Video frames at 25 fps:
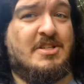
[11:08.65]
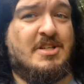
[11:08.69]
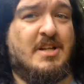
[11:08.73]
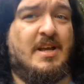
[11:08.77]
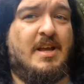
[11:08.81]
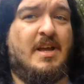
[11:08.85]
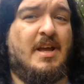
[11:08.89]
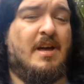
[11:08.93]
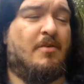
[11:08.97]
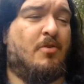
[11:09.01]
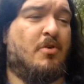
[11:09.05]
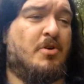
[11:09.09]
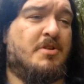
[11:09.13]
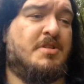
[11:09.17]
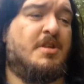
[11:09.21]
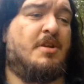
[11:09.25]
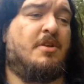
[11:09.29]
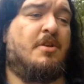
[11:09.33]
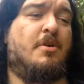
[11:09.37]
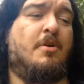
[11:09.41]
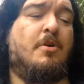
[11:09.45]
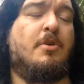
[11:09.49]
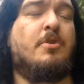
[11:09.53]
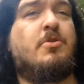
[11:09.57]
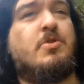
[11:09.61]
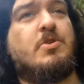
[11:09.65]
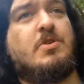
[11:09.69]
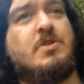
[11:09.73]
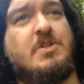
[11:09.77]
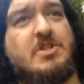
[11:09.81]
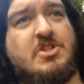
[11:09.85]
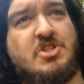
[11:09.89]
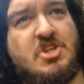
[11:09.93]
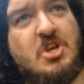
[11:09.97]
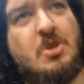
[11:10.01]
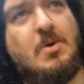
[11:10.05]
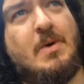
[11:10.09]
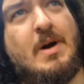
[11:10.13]
I've also done 102
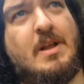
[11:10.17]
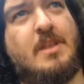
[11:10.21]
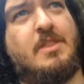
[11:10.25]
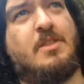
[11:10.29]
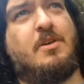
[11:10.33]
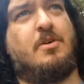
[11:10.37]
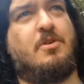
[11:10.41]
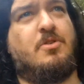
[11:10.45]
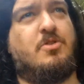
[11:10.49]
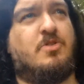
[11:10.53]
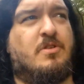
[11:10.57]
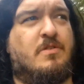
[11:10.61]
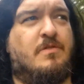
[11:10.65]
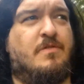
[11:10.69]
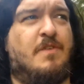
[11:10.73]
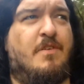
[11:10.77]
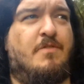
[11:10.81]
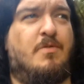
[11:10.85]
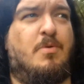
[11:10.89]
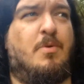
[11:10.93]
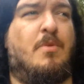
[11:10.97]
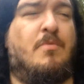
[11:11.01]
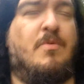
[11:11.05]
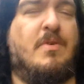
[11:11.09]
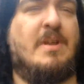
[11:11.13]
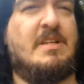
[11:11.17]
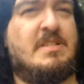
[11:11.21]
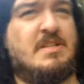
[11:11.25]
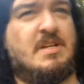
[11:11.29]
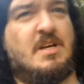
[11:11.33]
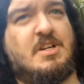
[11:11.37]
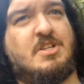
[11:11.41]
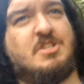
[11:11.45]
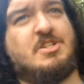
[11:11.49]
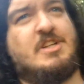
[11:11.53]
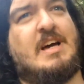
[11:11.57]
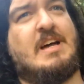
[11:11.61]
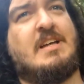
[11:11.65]
out of the 151 research
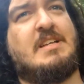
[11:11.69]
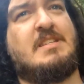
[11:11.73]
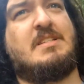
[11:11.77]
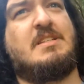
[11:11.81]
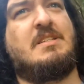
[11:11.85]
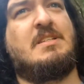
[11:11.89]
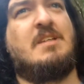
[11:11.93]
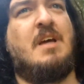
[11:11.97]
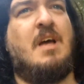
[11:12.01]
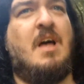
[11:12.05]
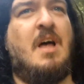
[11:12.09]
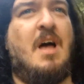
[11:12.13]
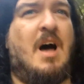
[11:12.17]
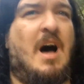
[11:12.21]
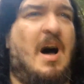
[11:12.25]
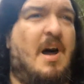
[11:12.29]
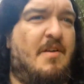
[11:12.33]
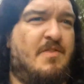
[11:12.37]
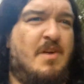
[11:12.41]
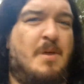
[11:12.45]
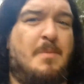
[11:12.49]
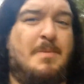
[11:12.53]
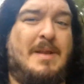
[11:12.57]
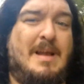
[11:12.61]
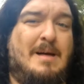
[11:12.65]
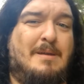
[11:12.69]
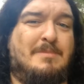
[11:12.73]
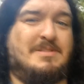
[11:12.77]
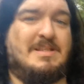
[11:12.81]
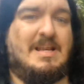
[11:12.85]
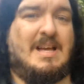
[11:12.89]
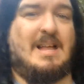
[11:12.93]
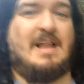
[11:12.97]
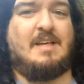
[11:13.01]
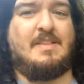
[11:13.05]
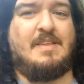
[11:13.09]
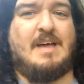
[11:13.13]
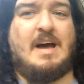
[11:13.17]
tasks. I've not been able to get out of the
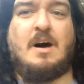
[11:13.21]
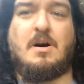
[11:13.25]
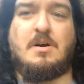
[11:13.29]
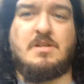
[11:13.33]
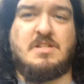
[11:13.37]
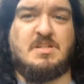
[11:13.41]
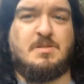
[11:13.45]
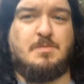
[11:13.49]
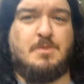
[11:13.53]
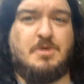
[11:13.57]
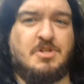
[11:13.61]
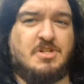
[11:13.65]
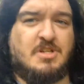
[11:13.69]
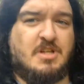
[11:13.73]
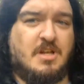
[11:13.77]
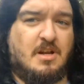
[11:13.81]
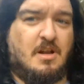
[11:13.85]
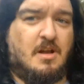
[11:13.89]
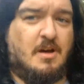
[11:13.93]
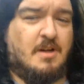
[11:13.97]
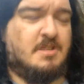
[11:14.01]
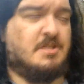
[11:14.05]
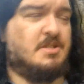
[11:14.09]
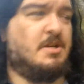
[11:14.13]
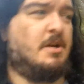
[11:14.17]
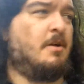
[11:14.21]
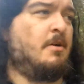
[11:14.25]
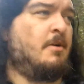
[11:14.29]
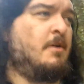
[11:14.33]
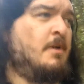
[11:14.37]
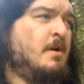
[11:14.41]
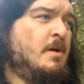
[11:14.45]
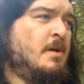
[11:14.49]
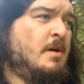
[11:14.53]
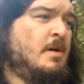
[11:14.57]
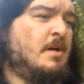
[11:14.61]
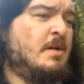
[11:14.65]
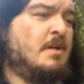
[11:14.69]
house as much as I'd like to,
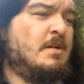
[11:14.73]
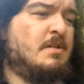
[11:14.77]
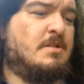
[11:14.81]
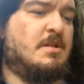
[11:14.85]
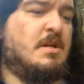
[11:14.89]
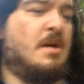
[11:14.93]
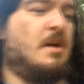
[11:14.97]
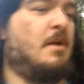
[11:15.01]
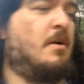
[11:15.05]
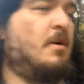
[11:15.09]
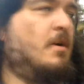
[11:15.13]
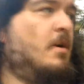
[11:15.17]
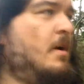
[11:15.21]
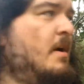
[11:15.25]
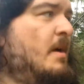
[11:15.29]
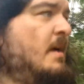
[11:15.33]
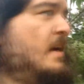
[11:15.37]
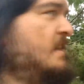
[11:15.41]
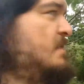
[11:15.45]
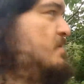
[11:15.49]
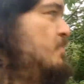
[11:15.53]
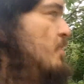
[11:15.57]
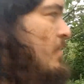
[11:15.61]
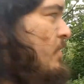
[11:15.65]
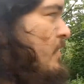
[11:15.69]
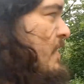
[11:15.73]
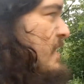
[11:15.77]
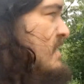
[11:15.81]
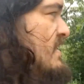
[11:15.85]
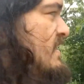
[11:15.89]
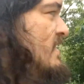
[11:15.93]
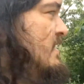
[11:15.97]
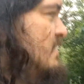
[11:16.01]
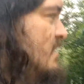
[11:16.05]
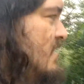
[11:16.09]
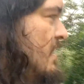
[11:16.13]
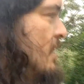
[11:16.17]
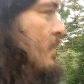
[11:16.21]
so it's progressing
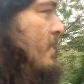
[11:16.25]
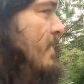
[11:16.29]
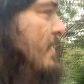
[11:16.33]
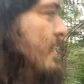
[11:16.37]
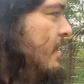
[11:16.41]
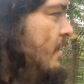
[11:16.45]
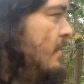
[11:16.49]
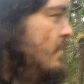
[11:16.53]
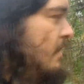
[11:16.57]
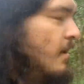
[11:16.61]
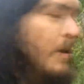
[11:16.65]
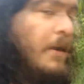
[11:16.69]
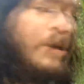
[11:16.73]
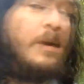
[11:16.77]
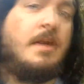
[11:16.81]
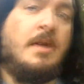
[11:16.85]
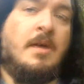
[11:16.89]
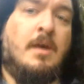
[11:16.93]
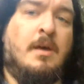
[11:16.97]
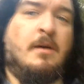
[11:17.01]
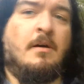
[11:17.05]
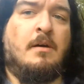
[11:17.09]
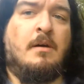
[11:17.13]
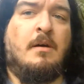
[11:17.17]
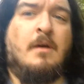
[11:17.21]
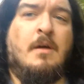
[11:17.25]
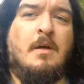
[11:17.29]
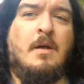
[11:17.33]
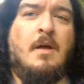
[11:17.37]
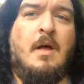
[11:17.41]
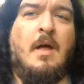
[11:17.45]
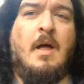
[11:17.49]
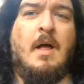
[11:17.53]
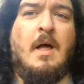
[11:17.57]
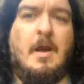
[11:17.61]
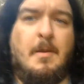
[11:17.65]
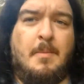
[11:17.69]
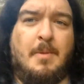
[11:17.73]
slower than I'd like,
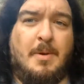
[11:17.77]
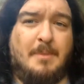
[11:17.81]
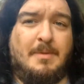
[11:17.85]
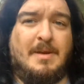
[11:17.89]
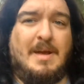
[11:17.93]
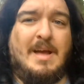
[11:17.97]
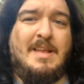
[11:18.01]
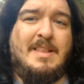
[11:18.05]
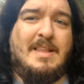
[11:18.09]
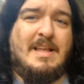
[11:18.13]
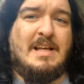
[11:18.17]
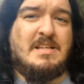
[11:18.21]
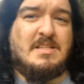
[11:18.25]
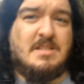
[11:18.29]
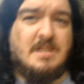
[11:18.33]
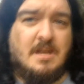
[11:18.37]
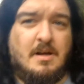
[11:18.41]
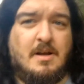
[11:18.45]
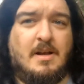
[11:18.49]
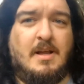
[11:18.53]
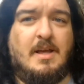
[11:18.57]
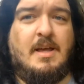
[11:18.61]
but I'm getting there slowly.